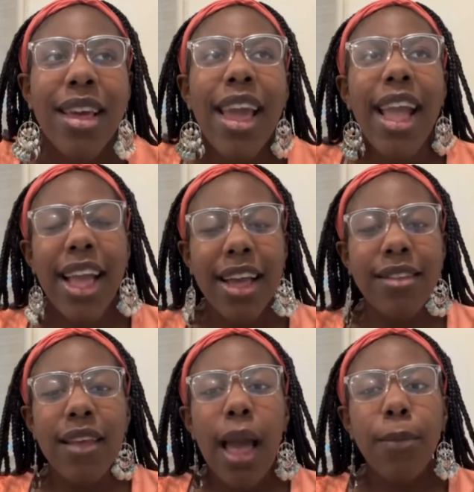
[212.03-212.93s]
And
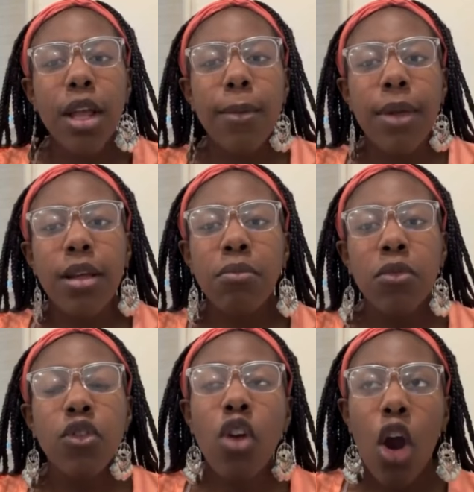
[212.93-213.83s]
I'm going to be
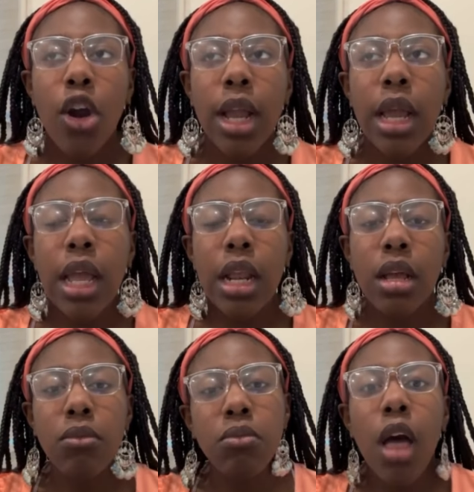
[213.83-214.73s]
starring in
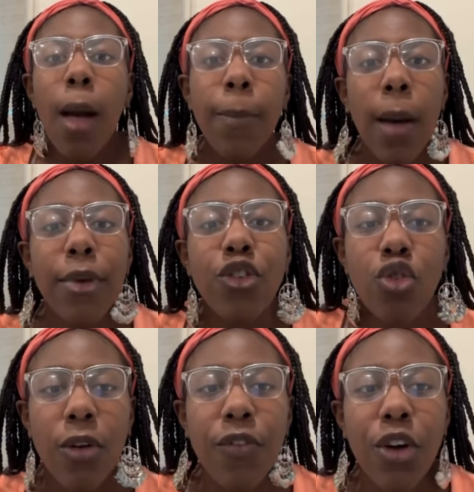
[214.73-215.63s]
an upcoming
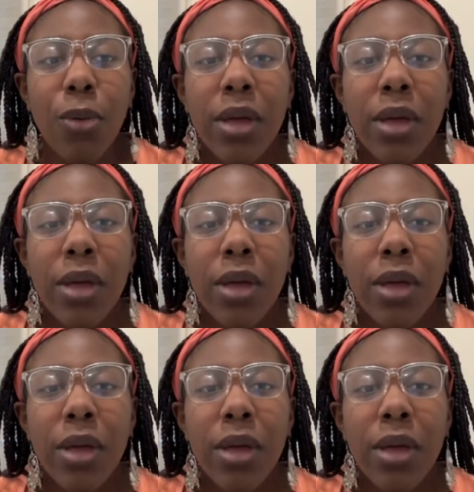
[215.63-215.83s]
short film.